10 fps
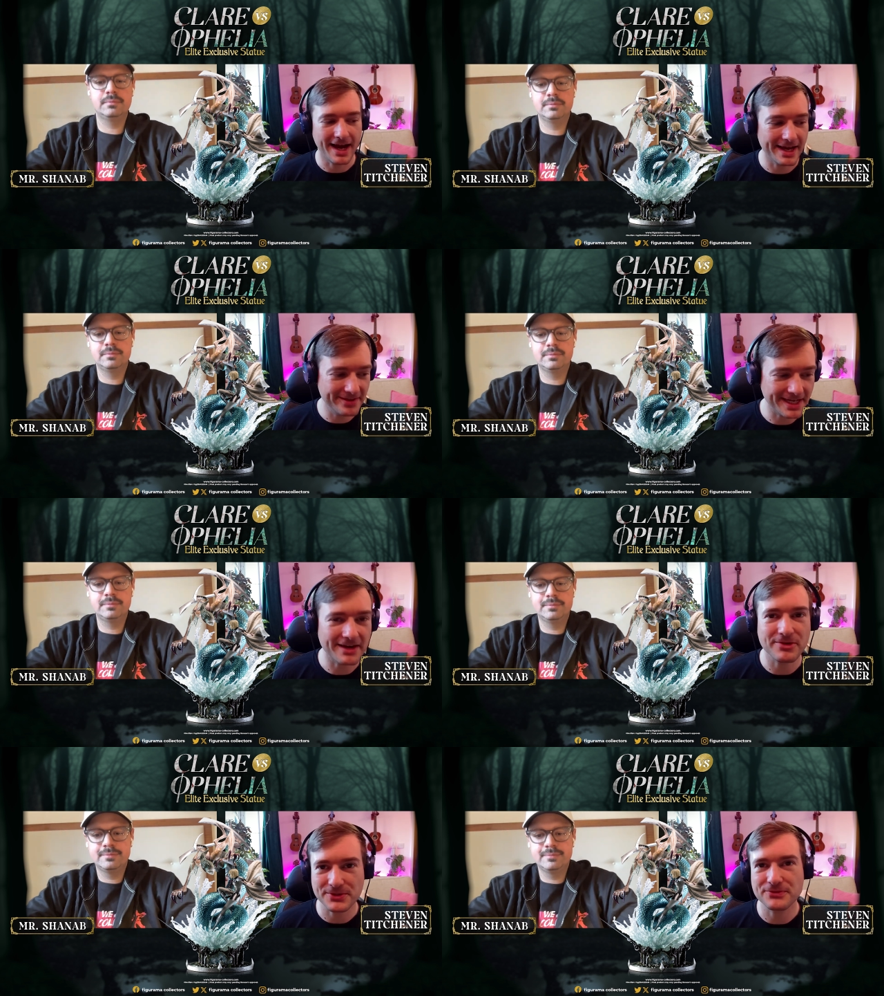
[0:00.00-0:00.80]
Speaker 1: I think
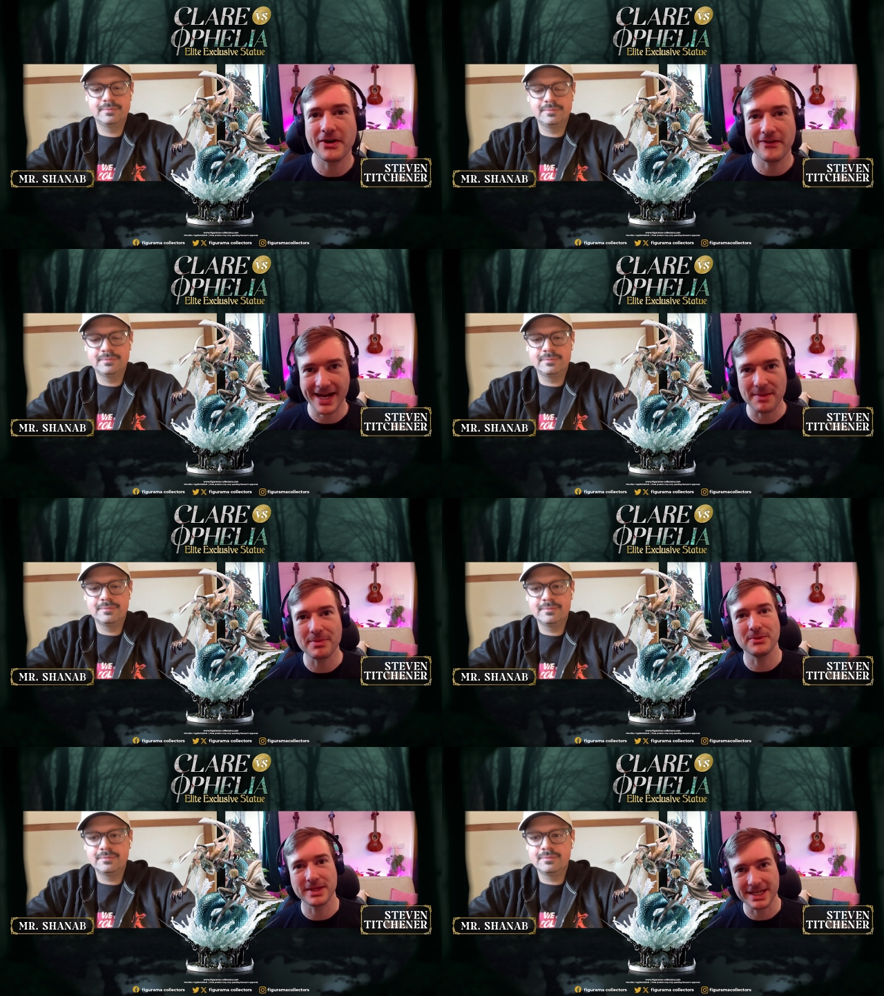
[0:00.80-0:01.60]
everyone's very
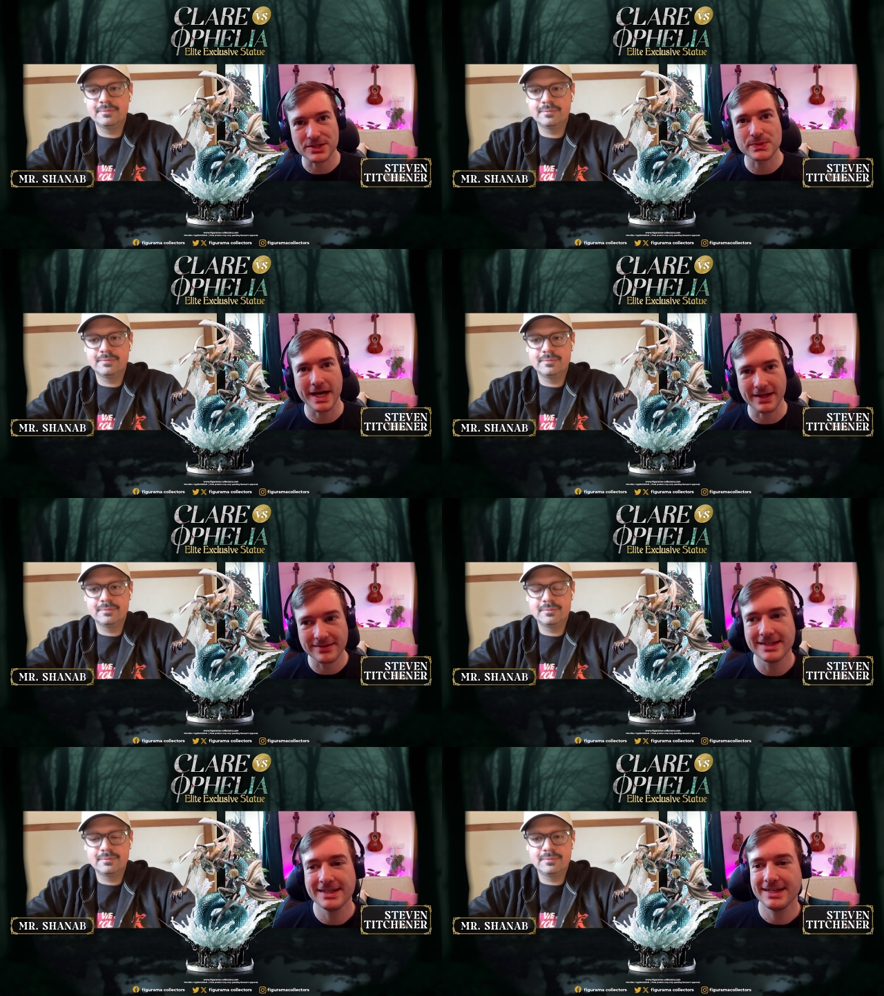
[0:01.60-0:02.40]
happy with it as well.
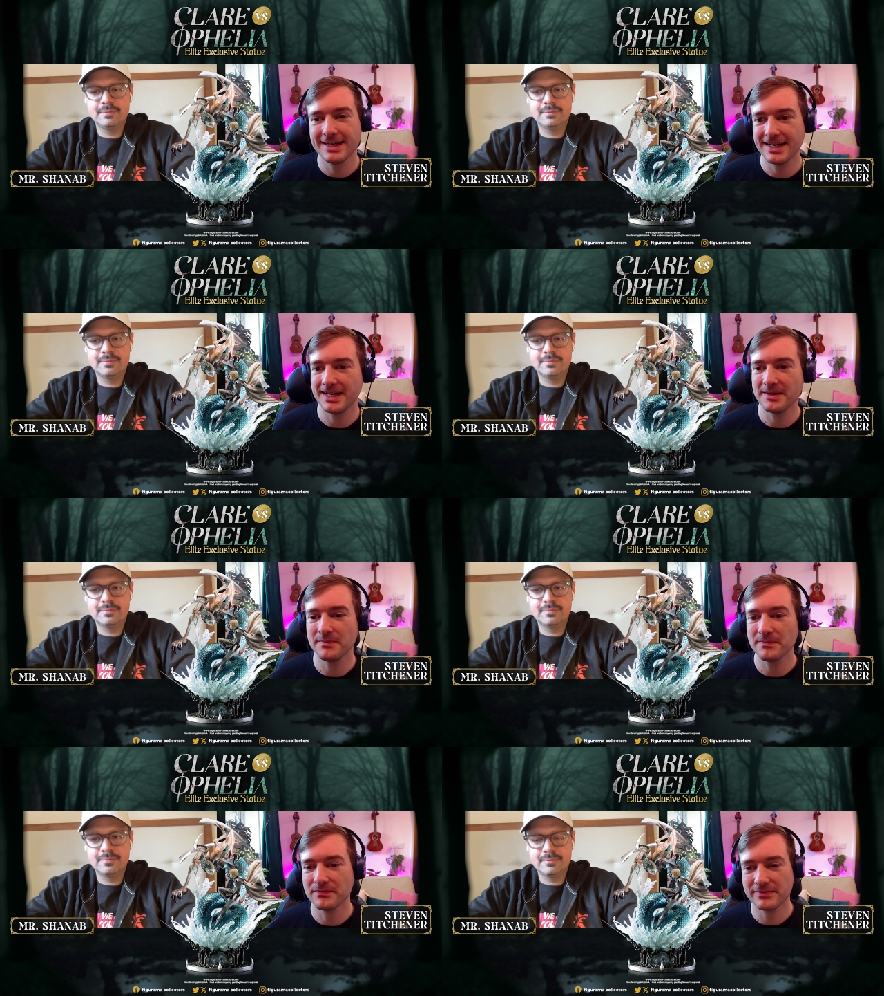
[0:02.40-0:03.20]

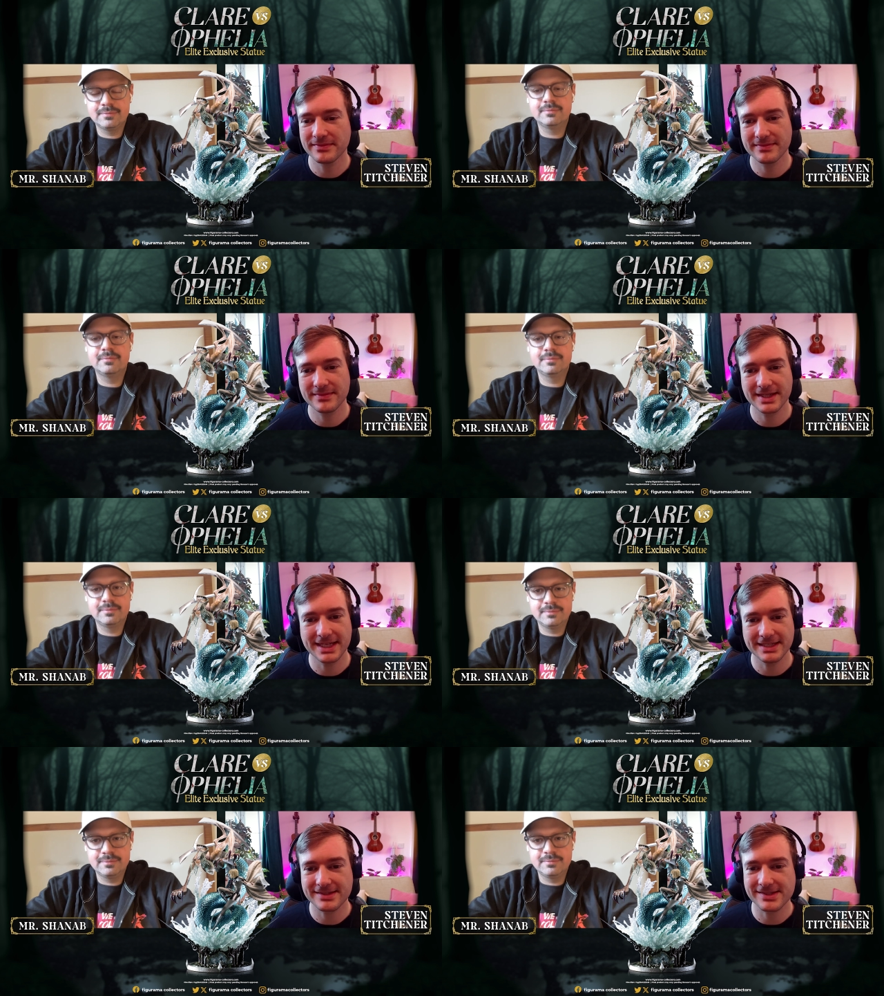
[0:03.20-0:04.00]
Um,
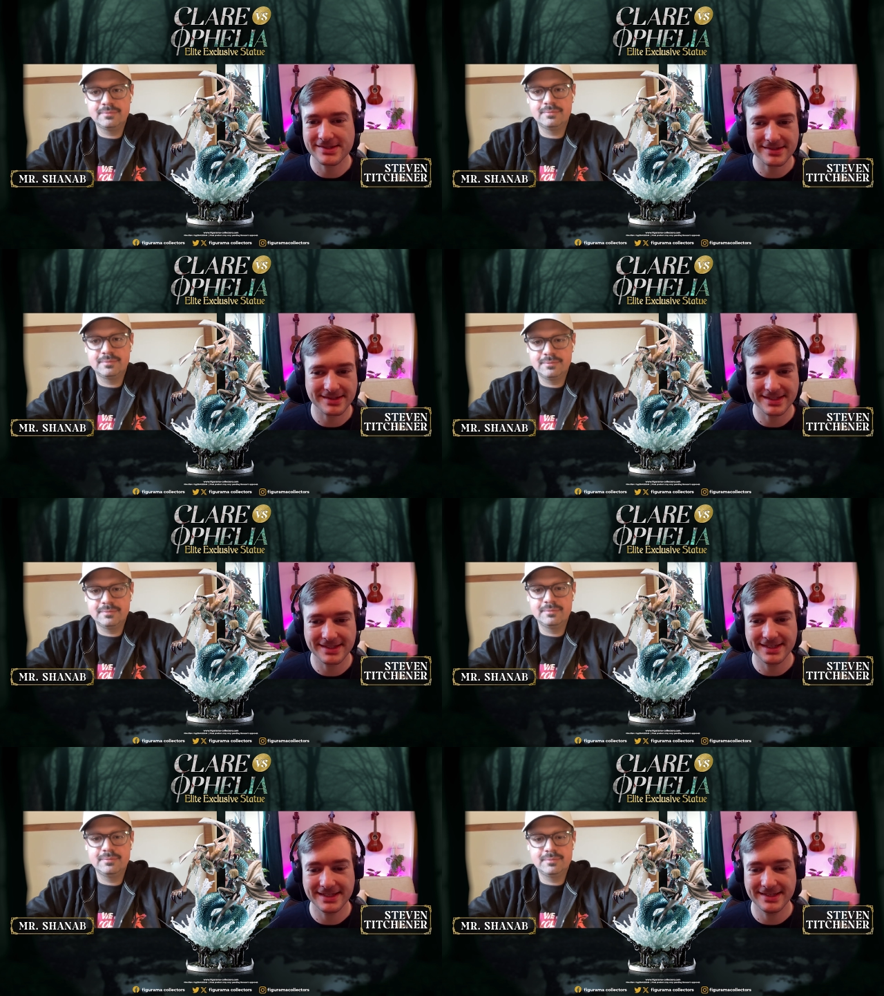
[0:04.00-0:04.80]
it's
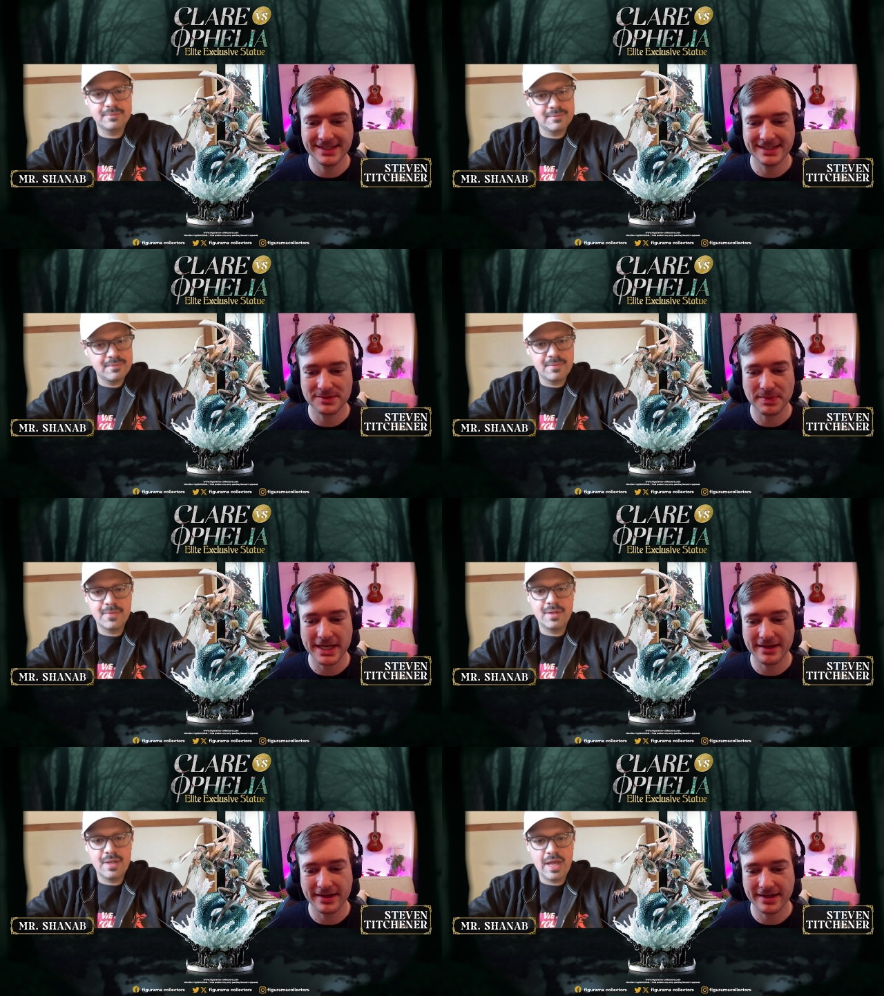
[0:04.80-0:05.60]
it's
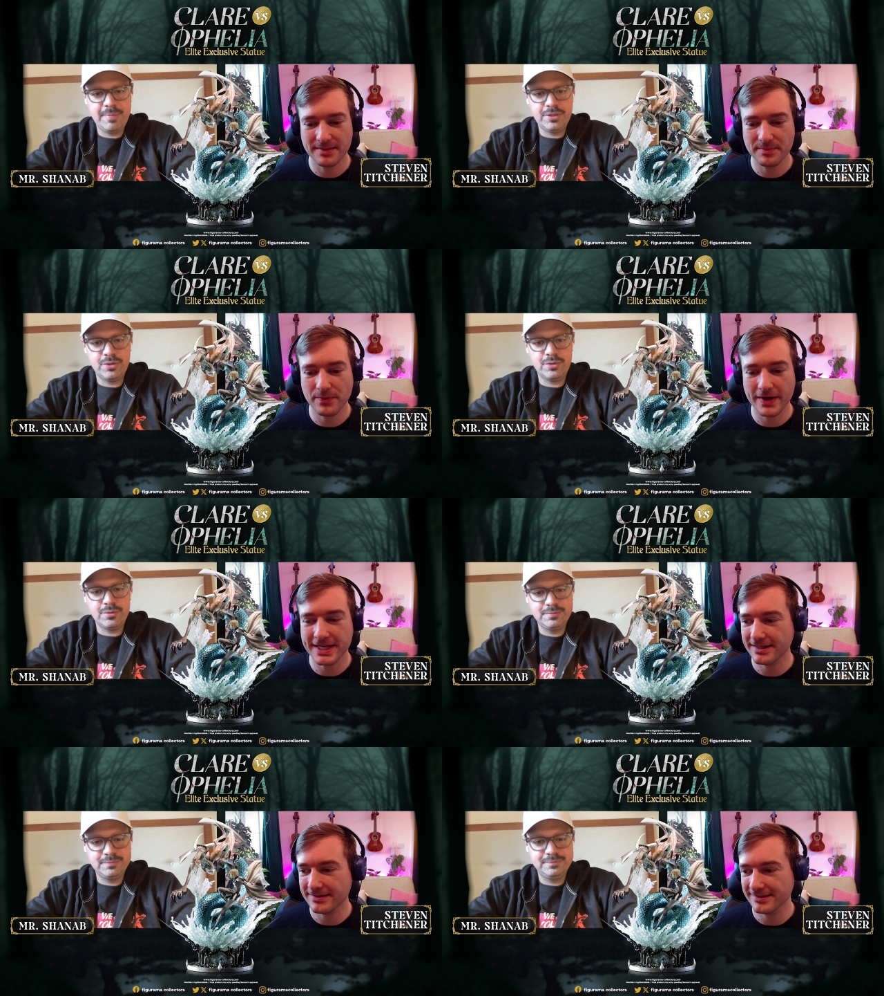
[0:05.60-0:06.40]
been uh,
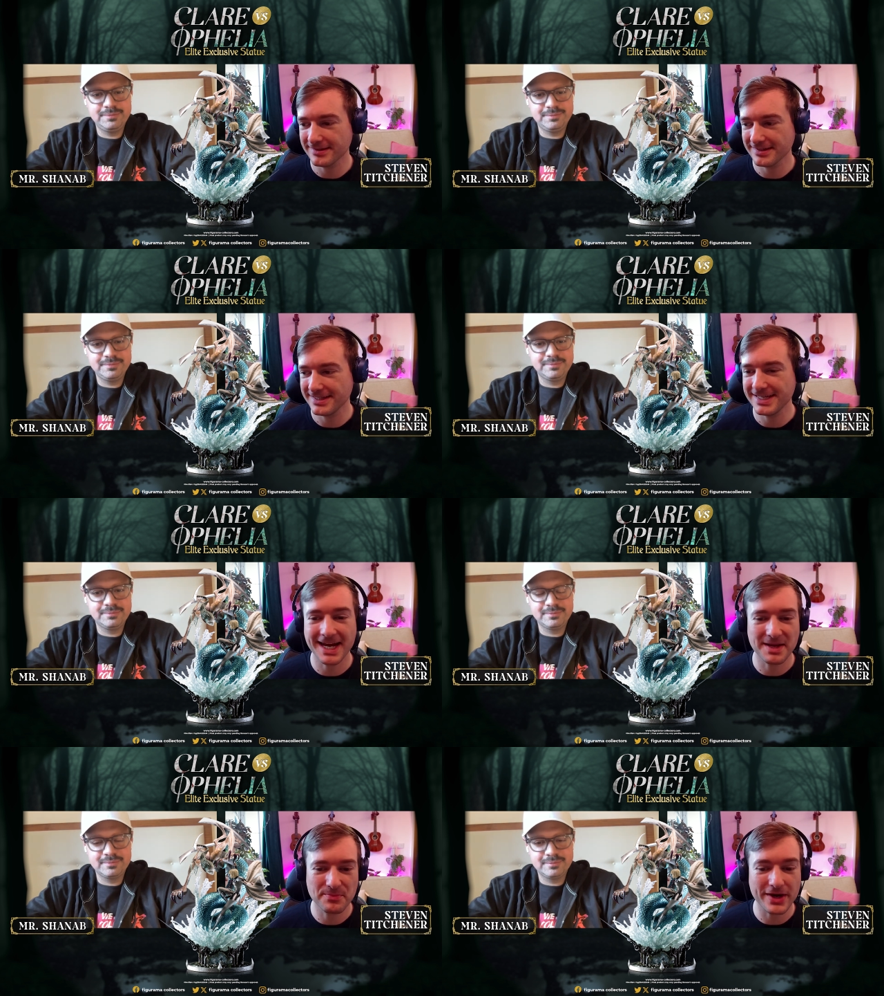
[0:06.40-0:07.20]
breaking
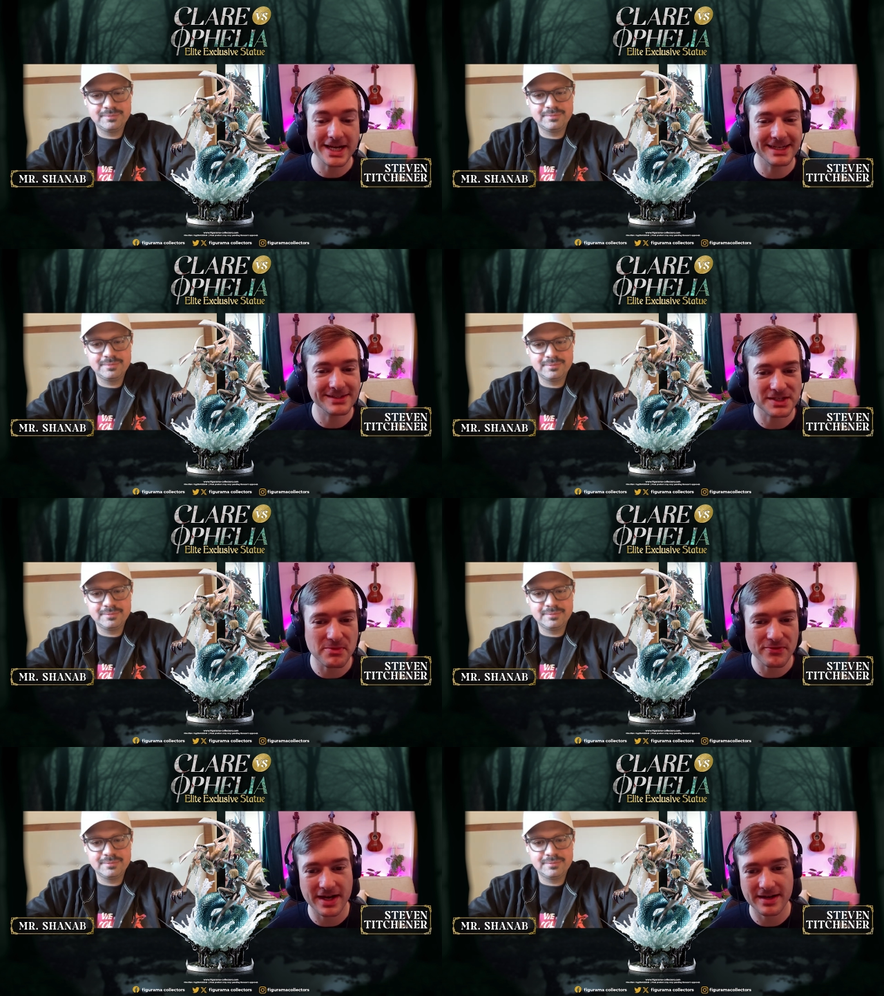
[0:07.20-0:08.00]
yeah breaking some
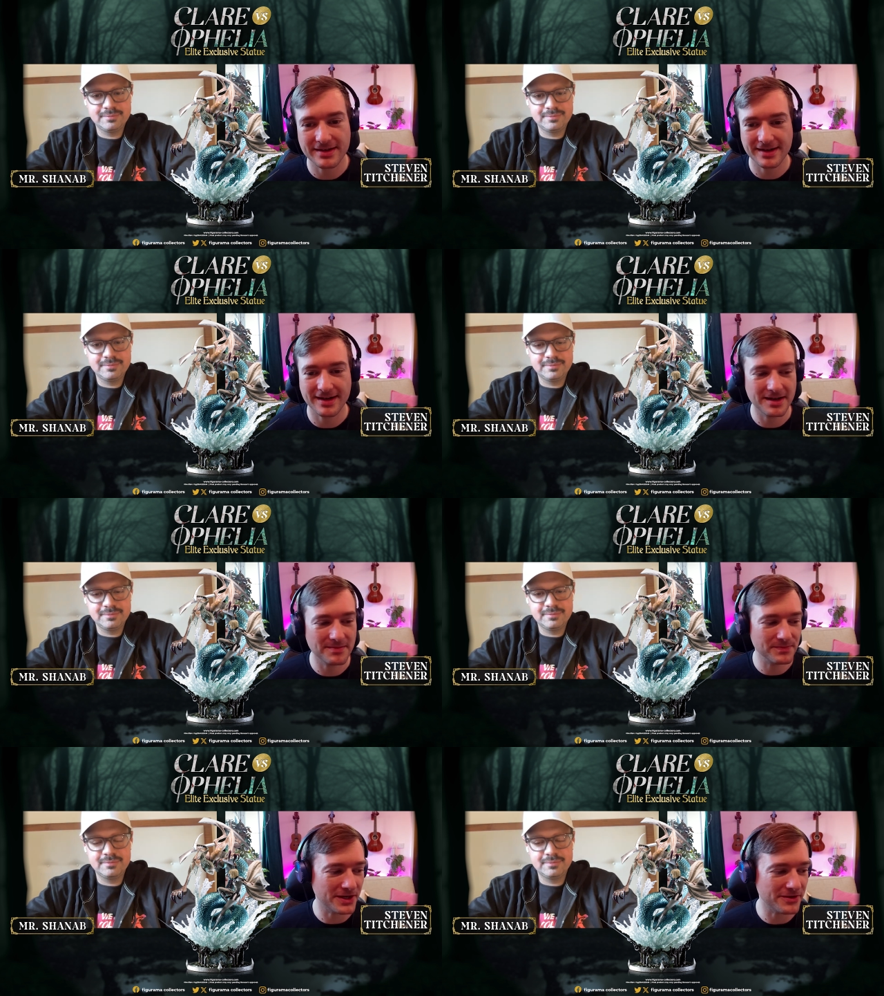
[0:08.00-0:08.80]
of our
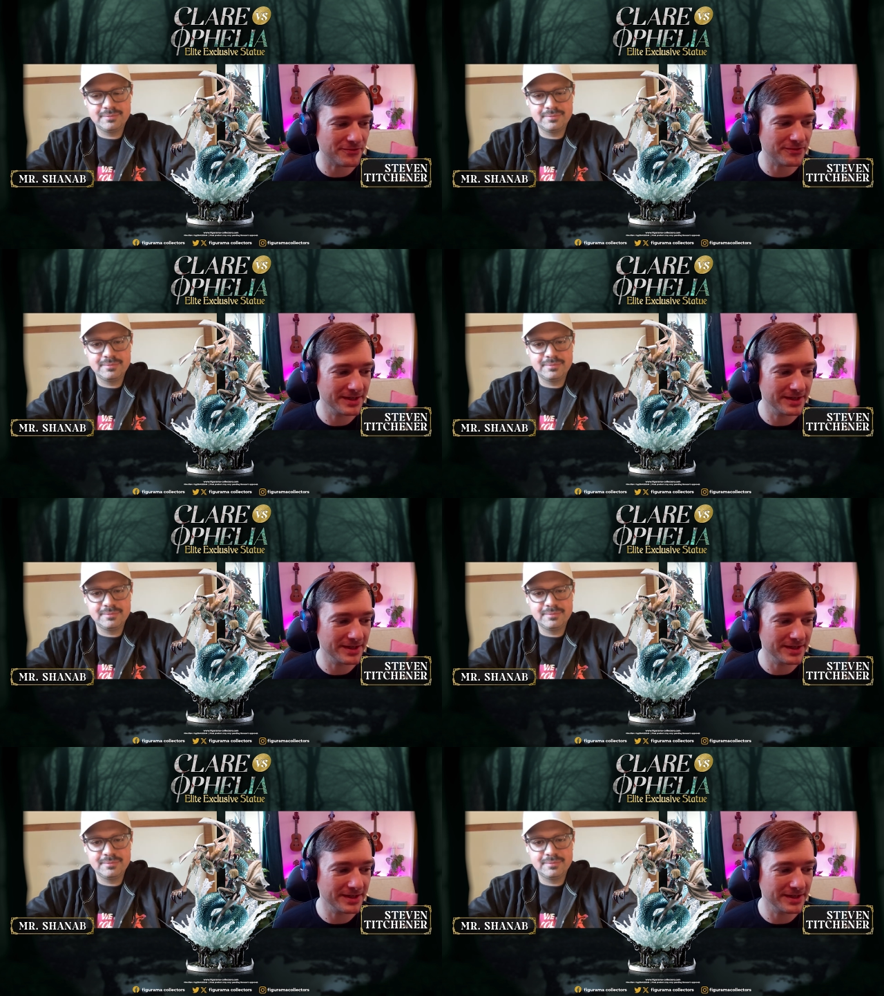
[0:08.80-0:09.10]
our kind of